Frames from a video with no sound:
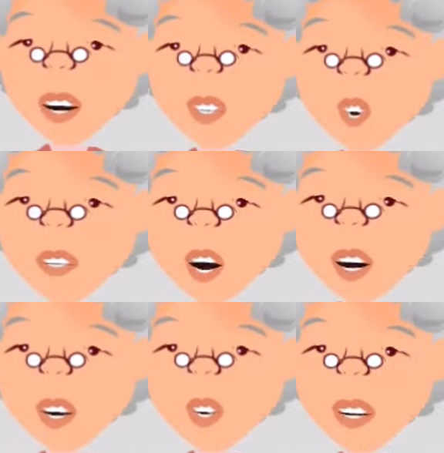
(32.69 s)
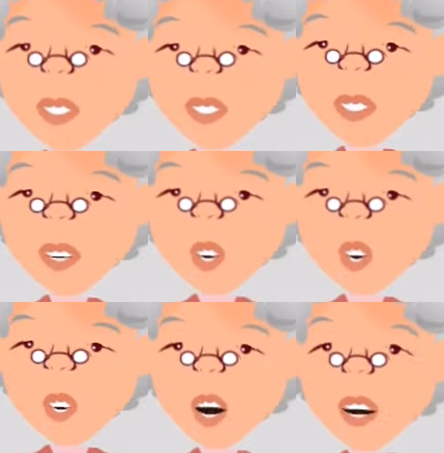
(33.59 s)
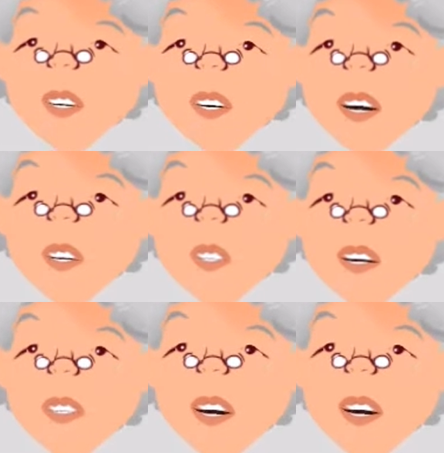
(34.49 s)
of the funds needed to honor it.